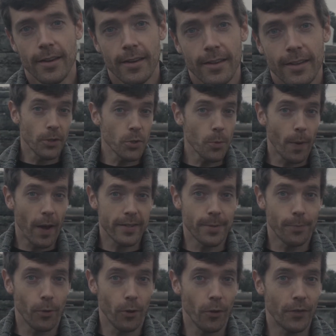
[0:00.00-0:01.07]
It's also
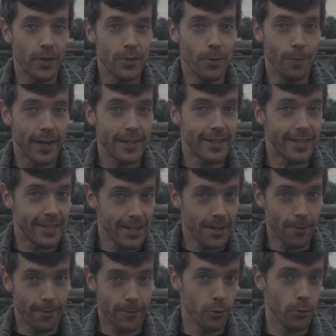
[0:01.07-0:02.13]
possible that you might see
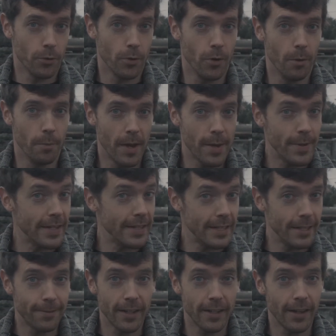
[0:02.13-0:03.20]
a funeral, maybe
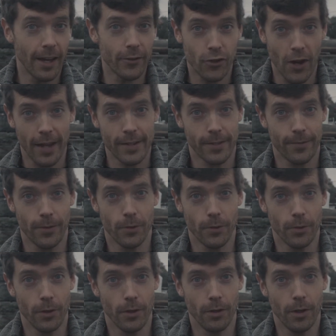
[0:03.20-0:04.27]
even a jazz
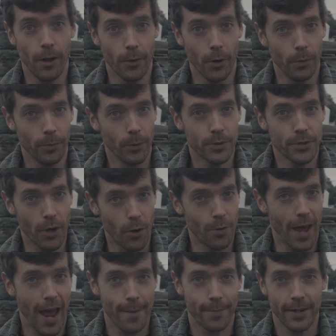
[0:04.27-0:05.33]
funeral, although those don't
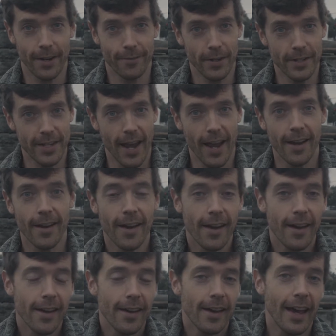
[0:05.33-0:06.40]
happen every day.
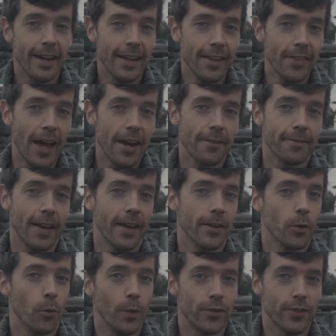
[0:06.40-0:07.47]
And in that event,
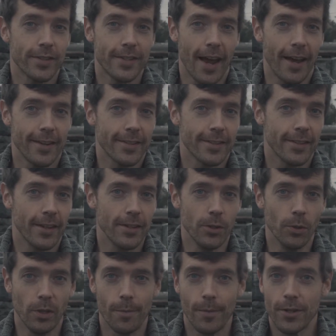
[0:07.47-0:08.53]
we just ask that
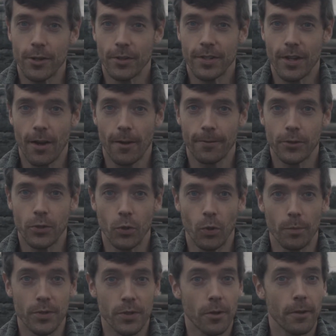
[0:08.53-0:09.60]
you limit yourself to
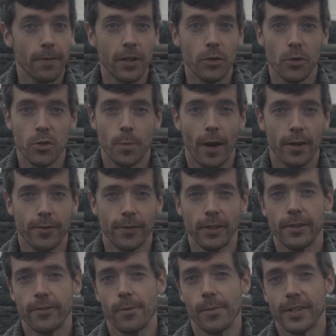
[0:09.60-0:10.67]
observing
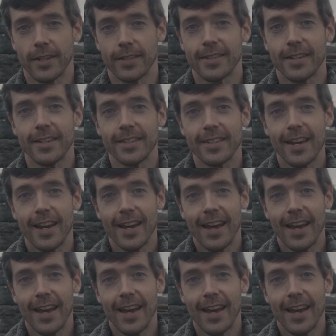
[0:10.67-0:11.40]
respectfully from a distance